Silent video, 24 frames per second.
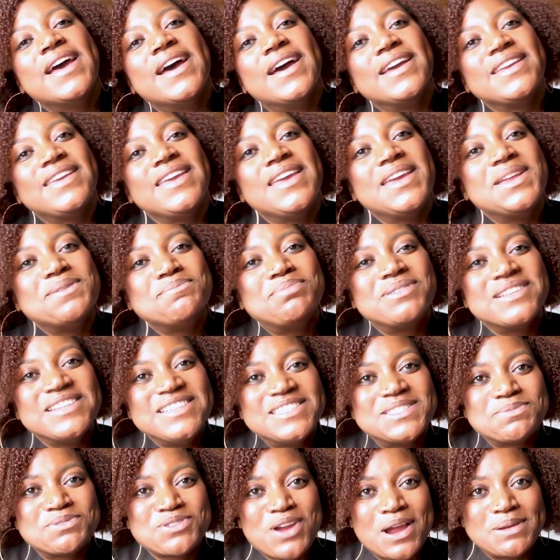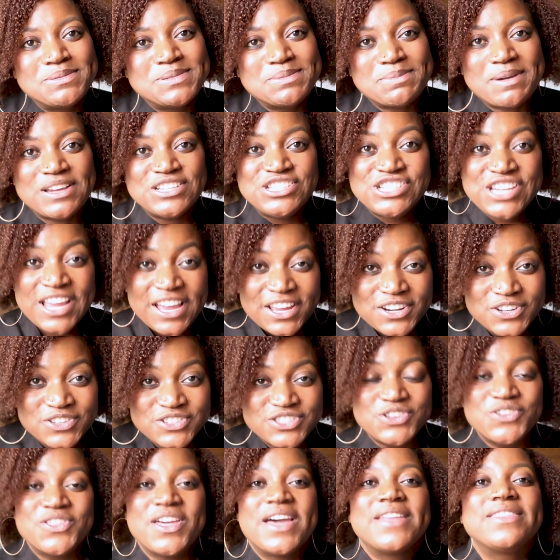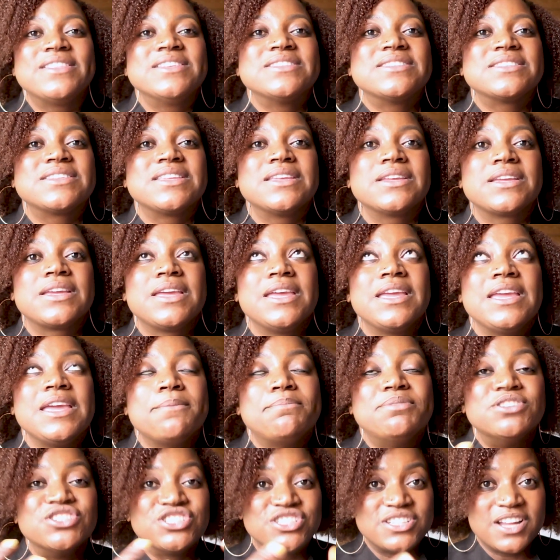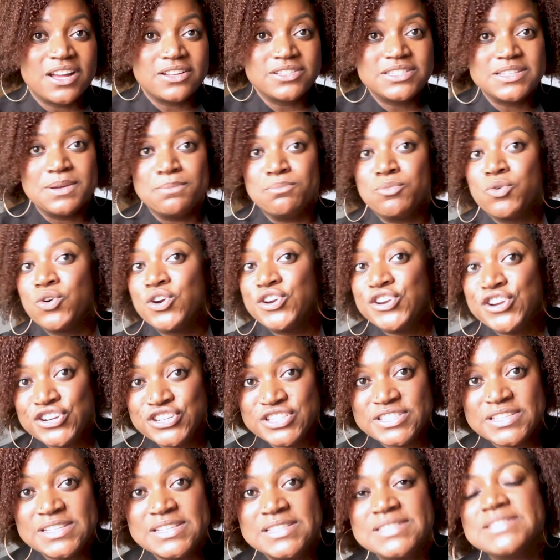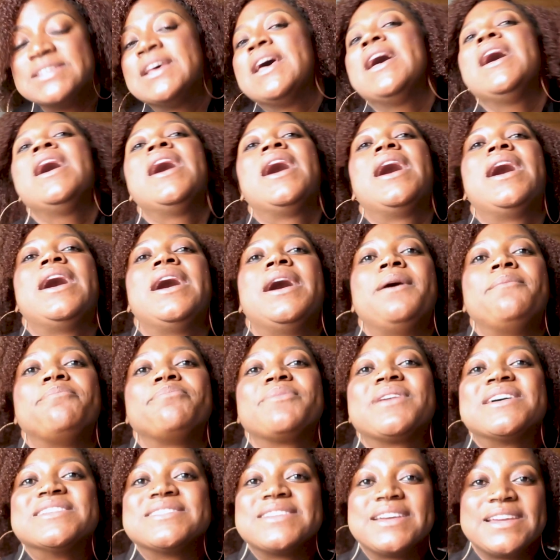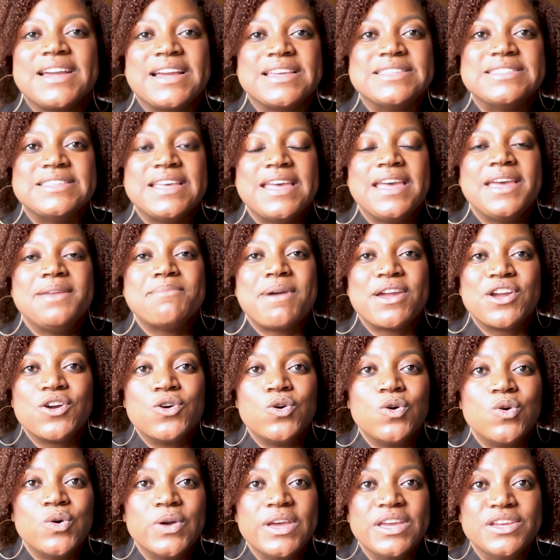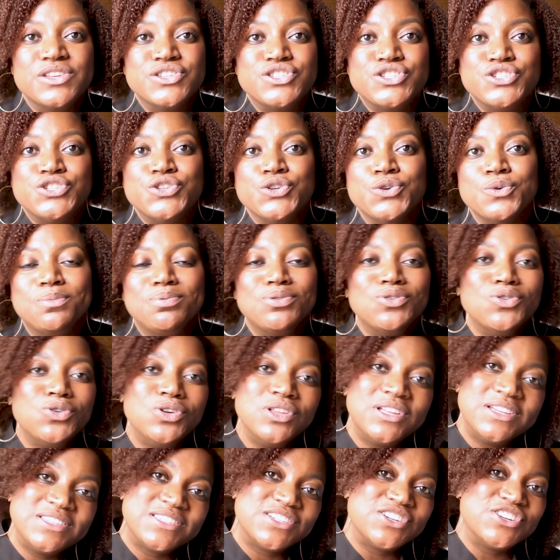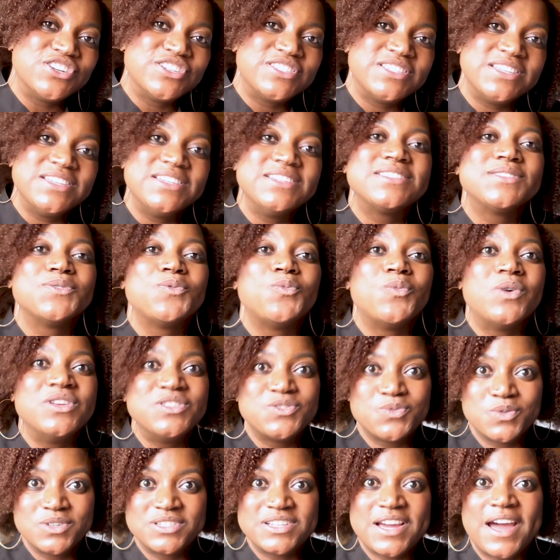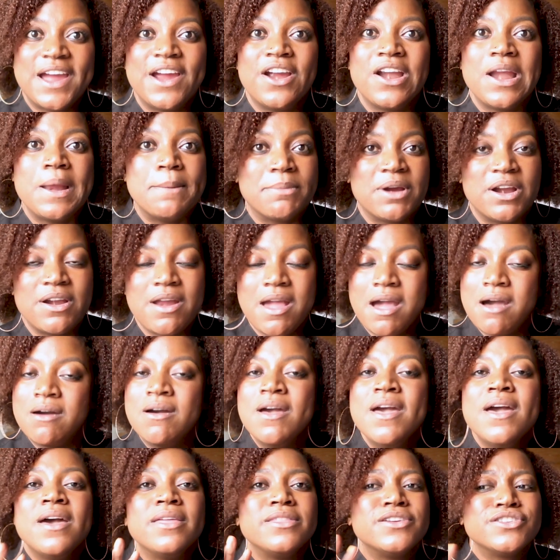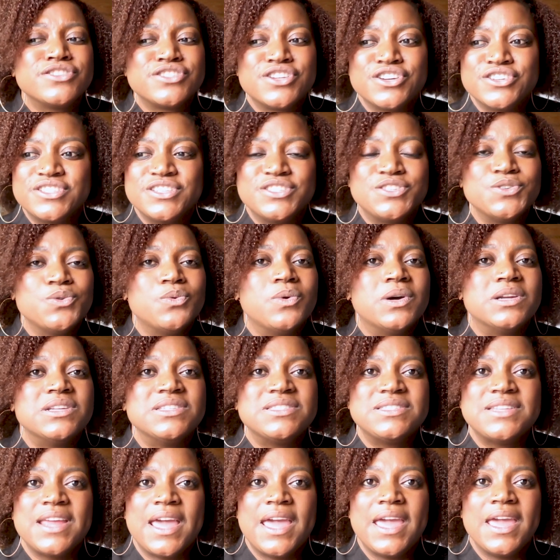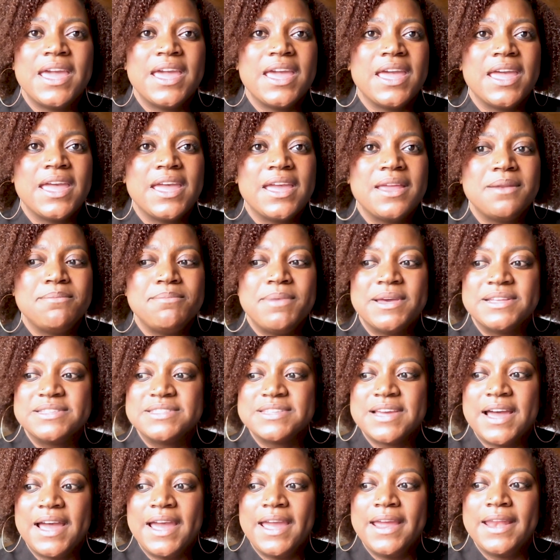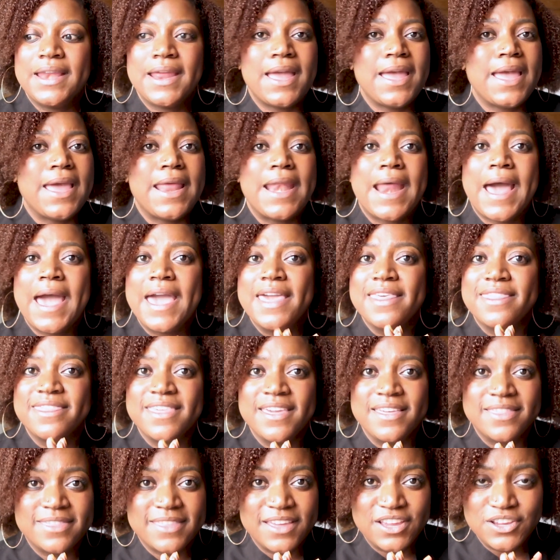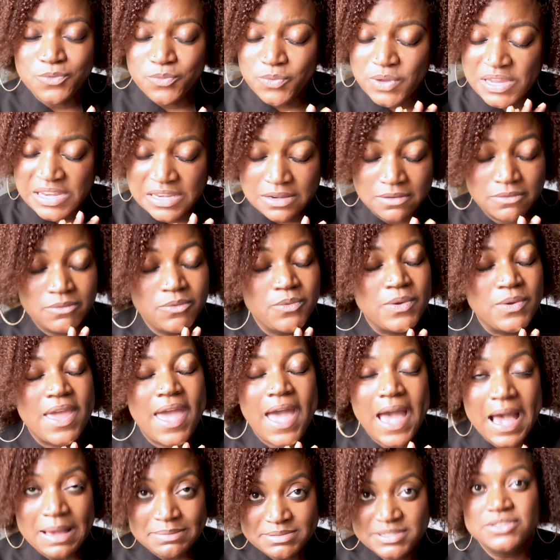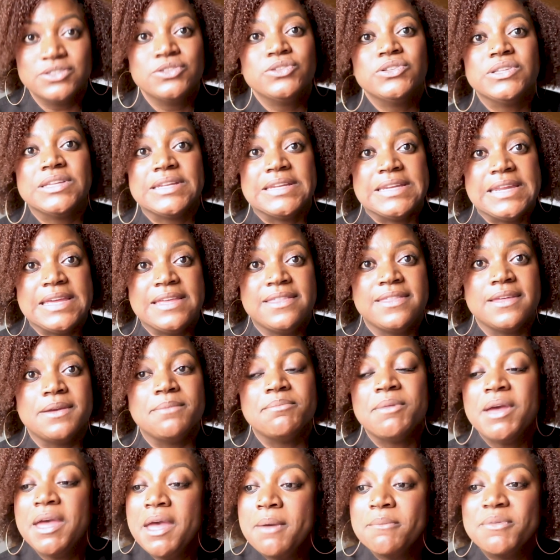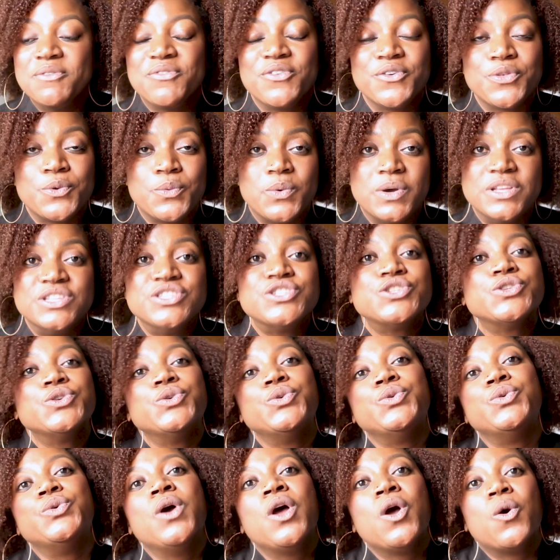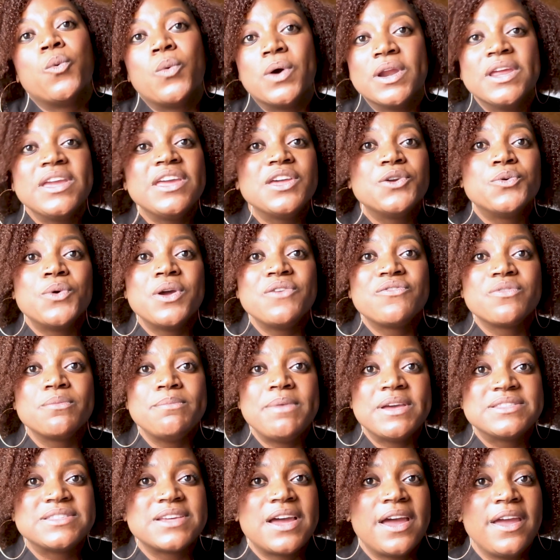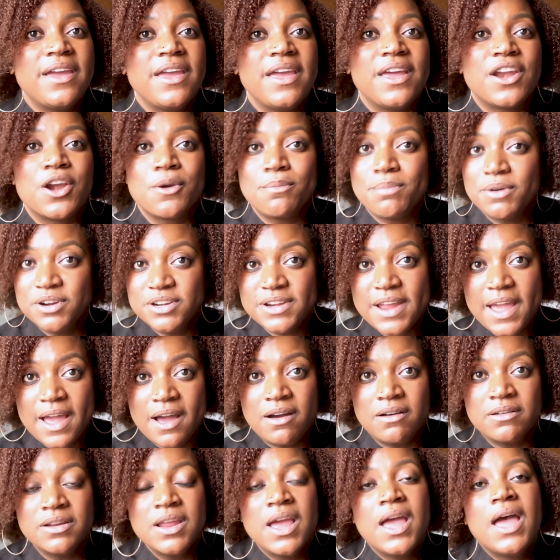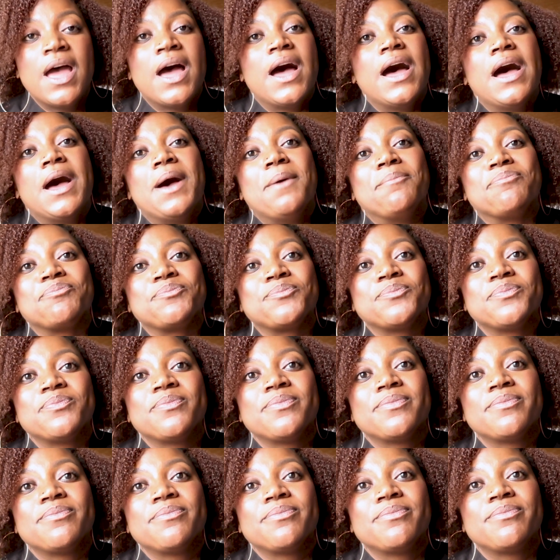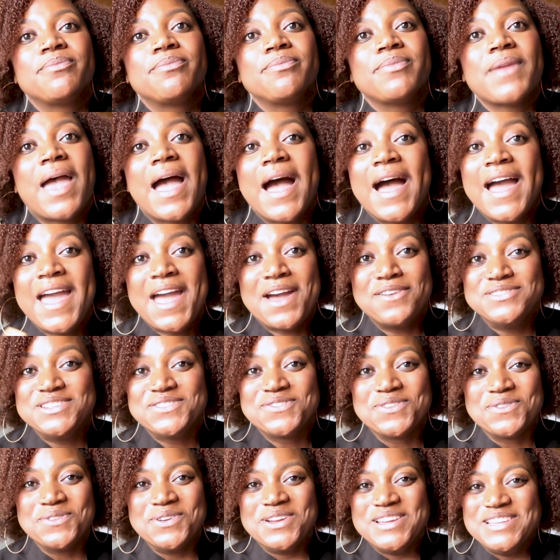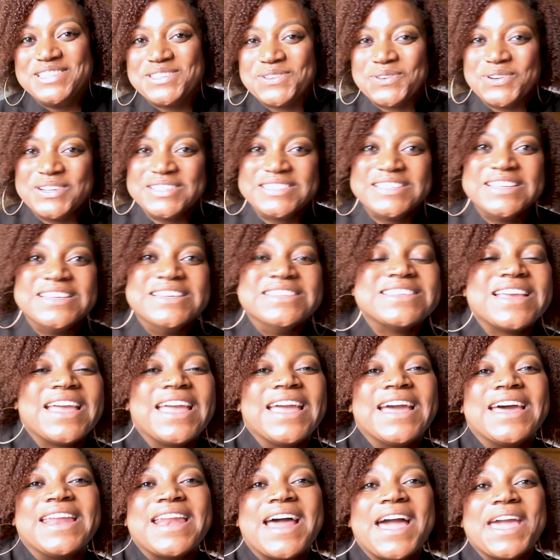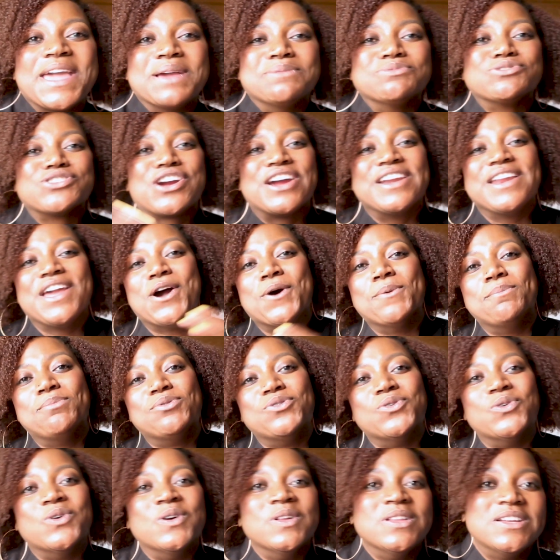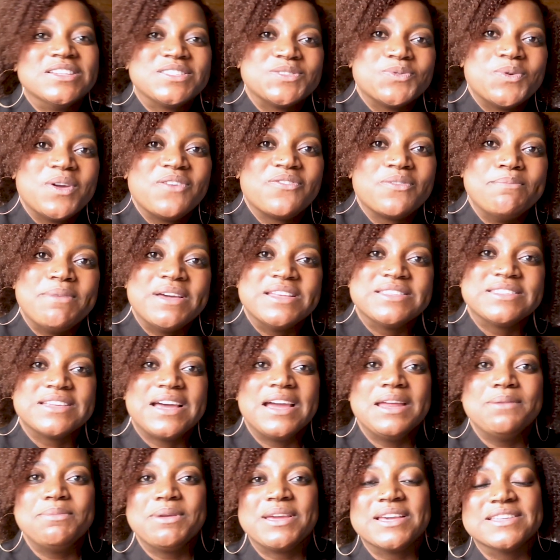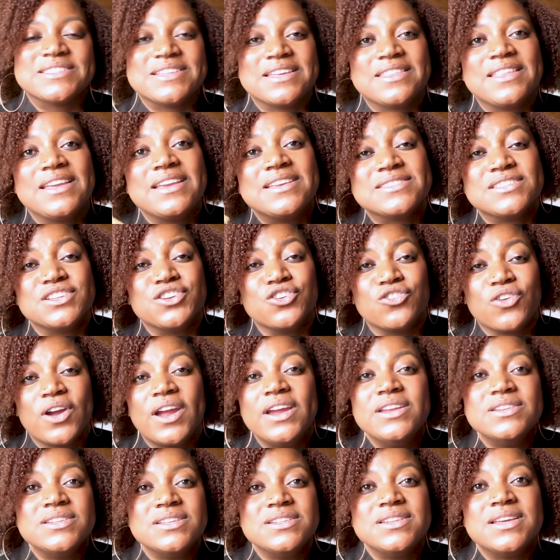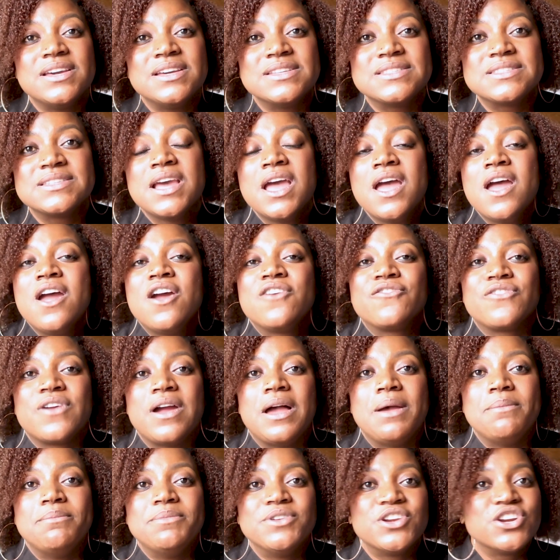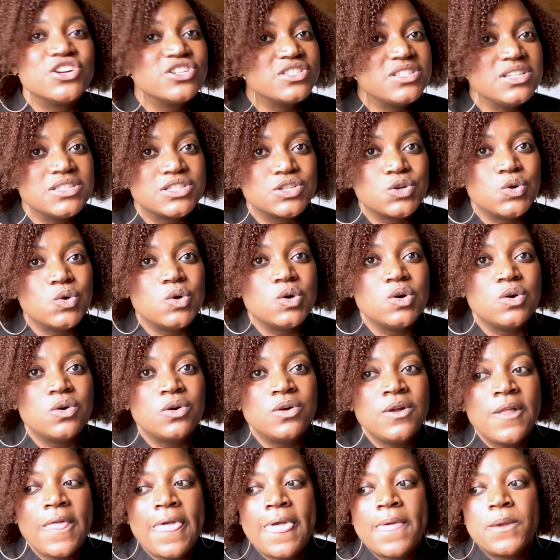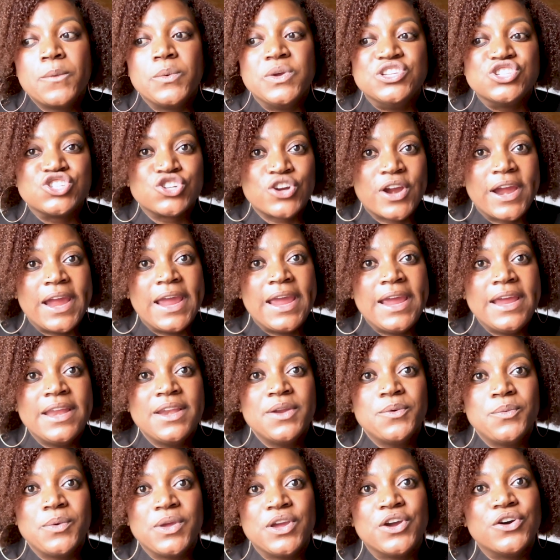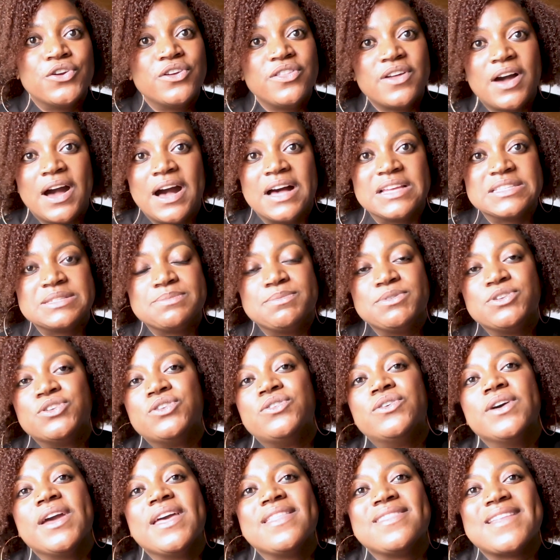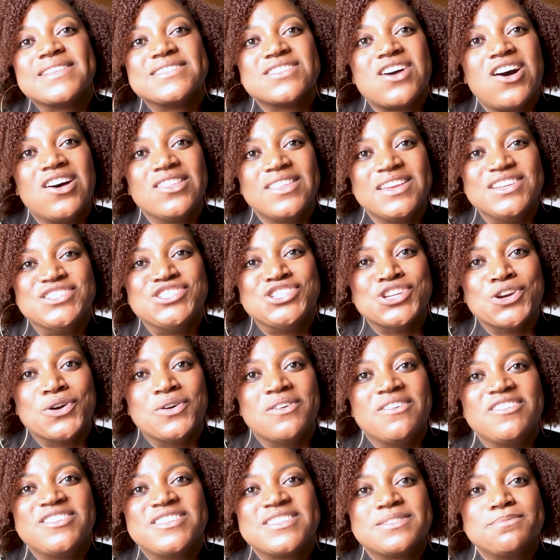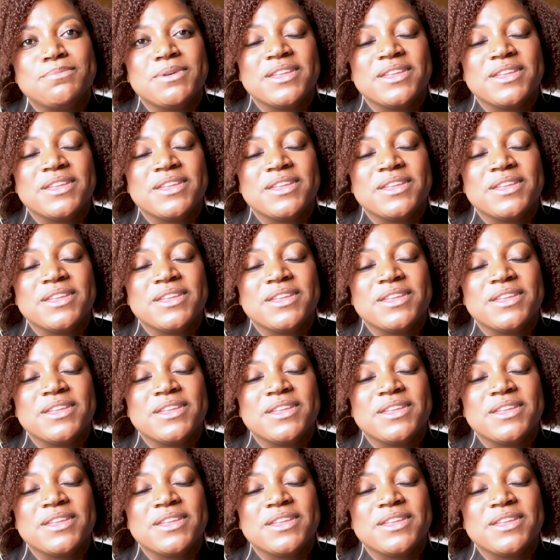Again, please subscribe to my channel so that this can get pushed out to more nurses, because like I said, my goal is to pull as nurses once we're tired and burnt out. There's nurses who want to stay in bedside, and I think we absolutely need them. But for the ones who want to get away from bedside and are burnt out, I have different resources, and I am trying to help pull us away from bedside because I think it's ingrained in us from nursing school. We train, we go to the hospital, and that's all they show us.